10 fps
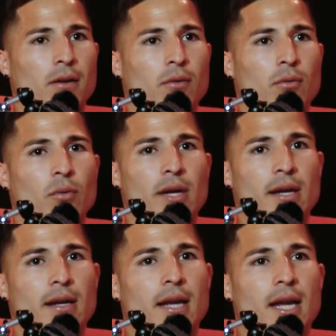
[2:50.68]
We
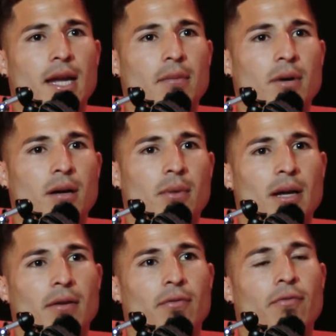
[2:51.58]
came,
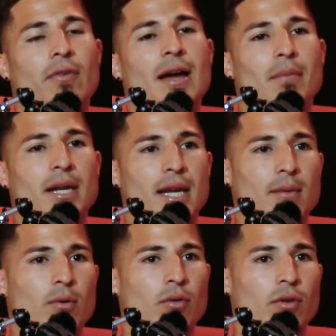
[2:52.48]
my family
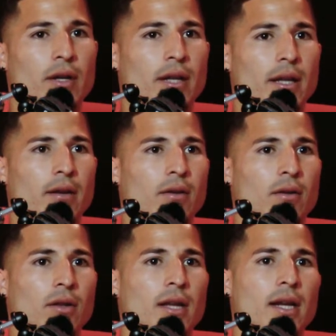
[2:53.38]
came over, and then
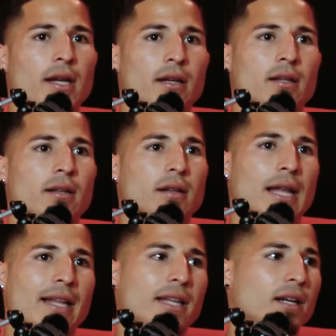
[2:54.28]
they
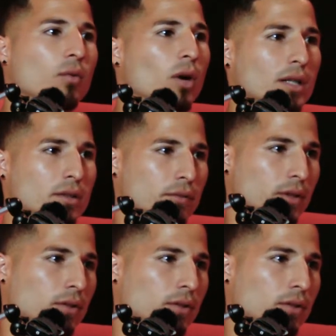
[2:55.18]
landed in Watsonville.